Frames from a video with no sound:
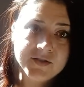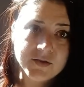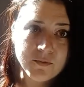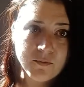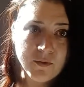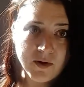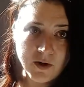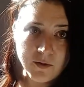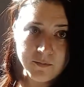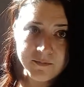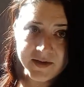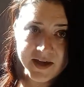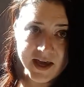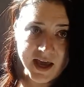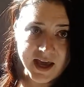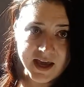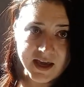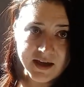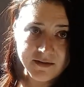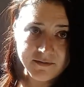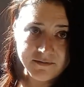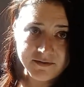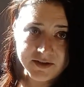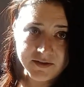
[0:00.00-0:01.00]
are
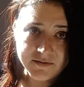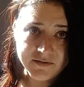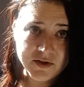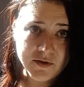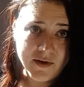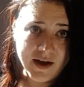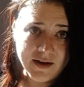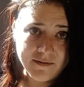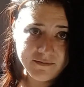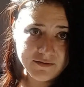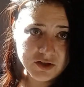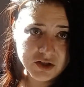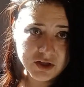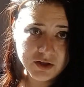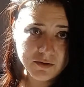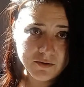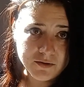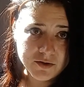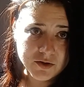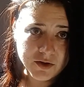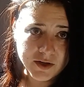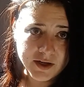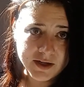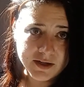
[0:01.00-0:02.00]
well-behaved if you have
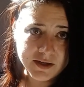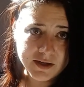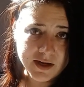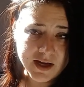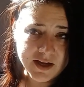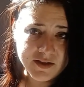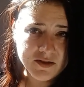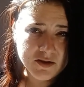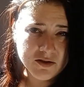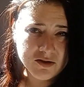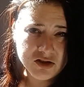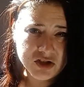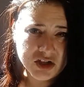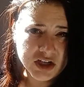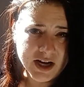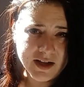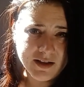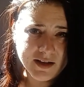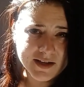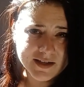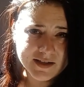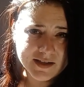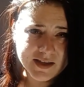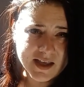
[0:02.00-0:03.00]
children and they're
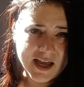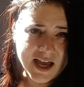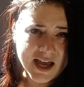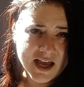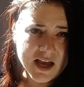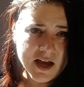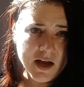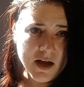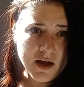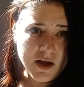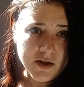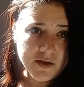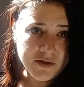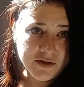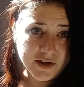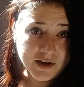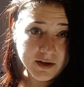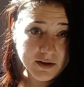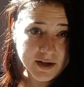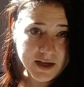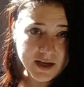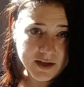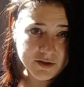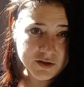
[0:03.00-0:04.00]
jealous that
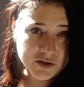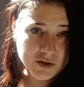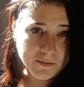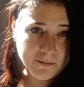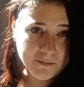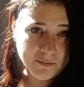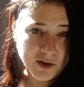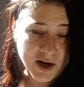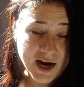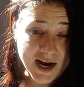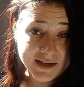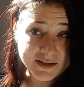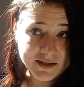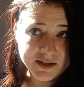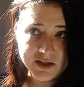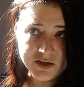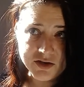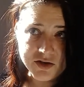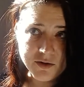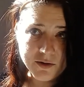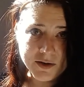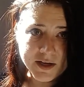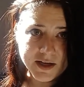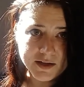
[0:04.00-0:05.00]
their kids are brats and
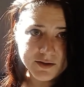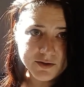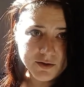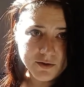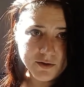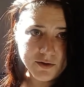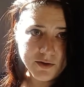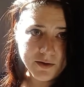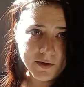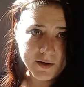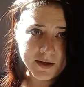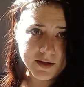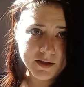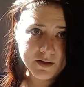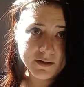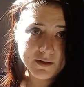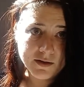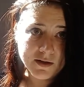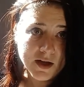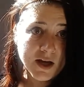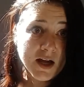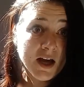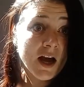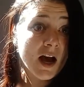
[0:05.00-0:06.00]
your kids are good.
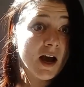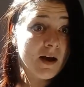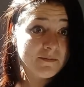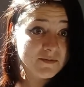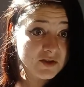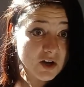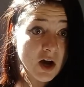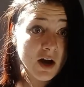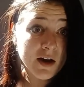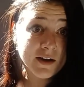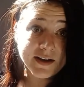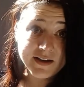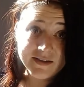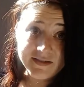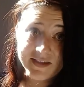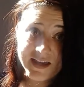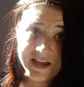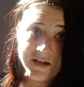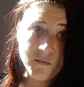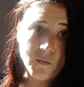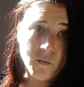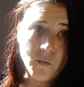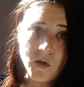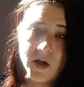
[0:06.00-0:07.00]
I'm talking
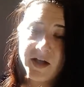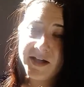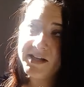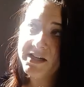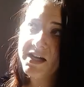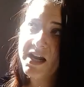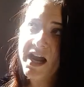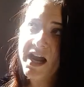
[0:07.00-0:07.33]
they want